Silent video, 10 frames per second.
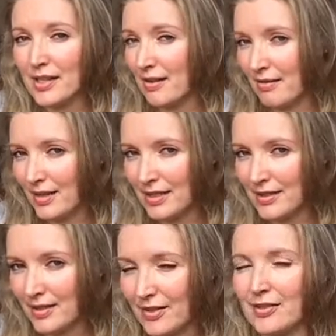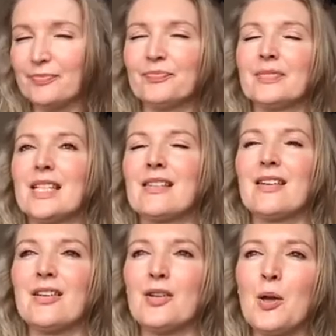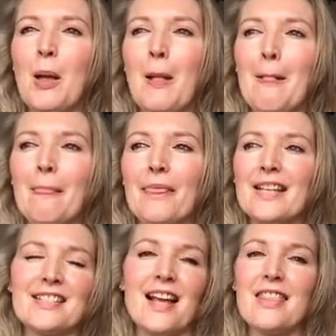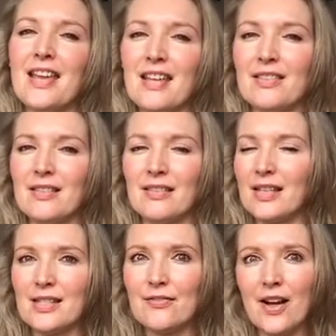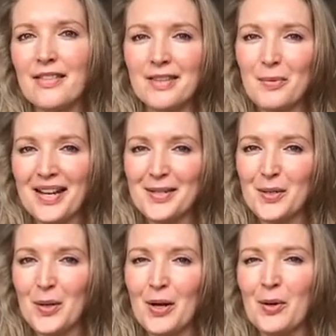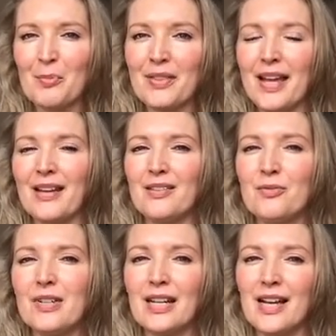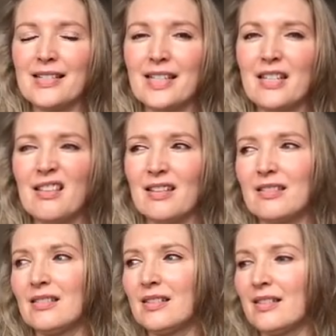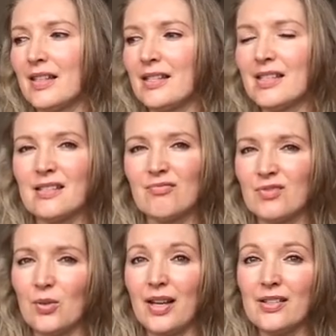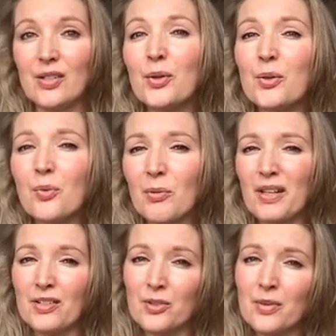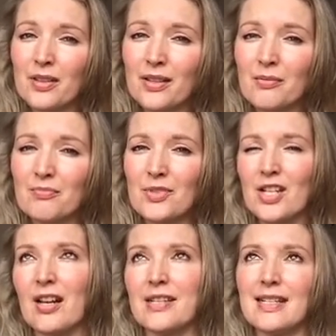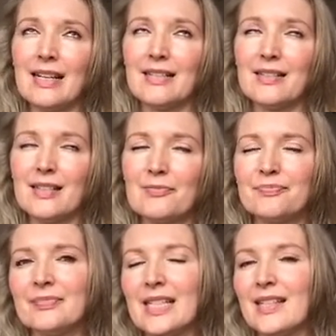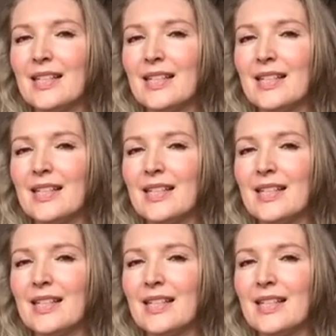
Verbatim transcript: I don't think so. So things like that, they, just find their way into your home without you realizing, and you think, oh, they're just quite new. What am I going to do with them? Shall I declutter them?